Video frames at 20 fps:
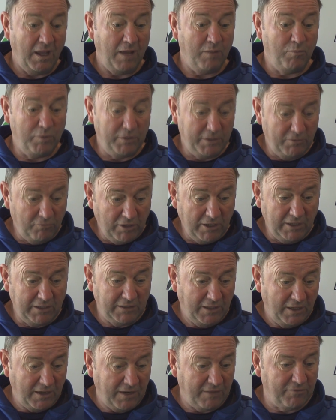we
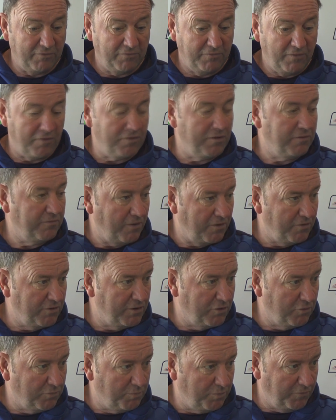really did have a very,
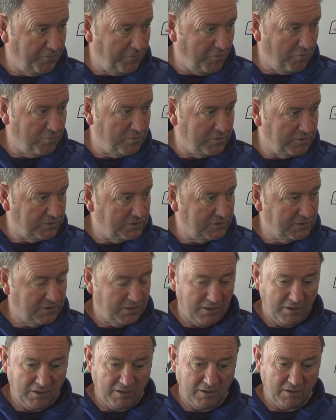very good performance
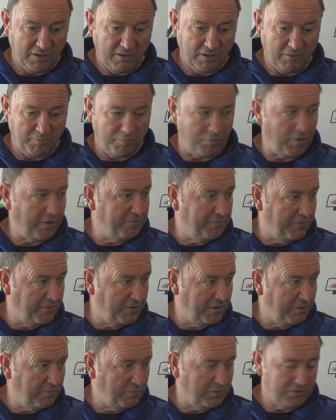at
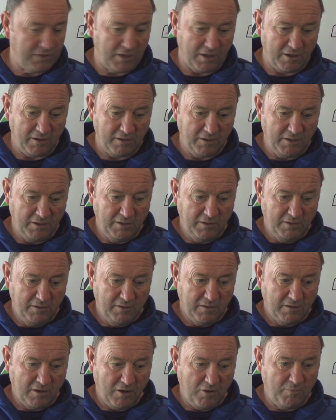Bradford. It was
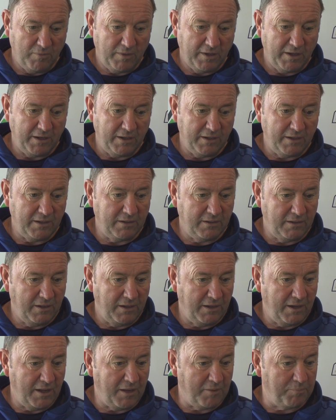culminated
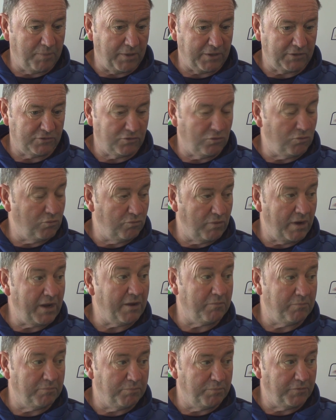in our best
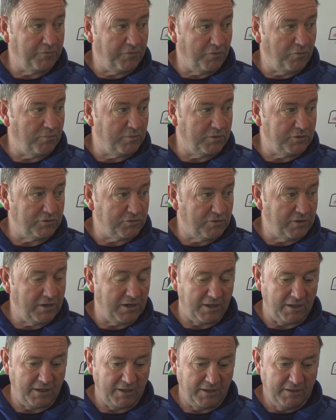all-round performance,
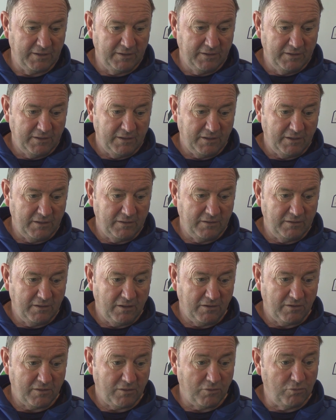really. And
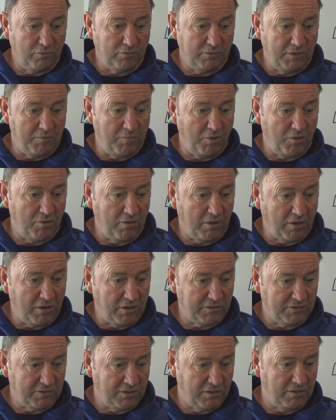I thought
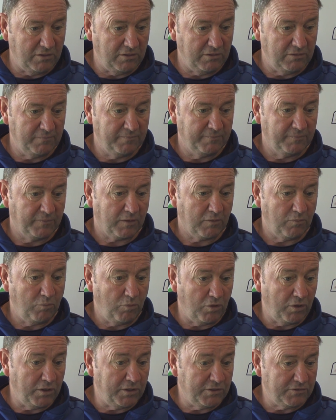demoralised
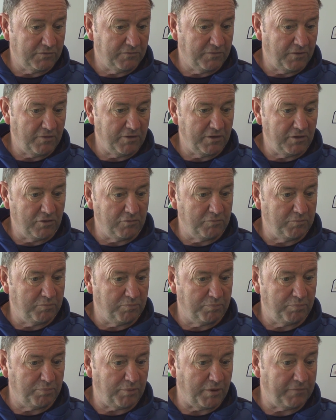what is a very good
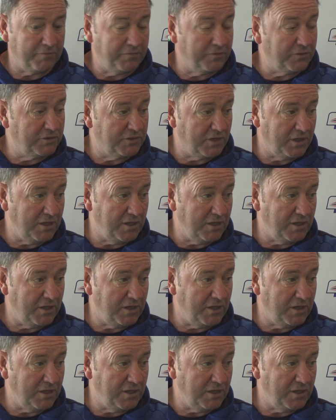Bradford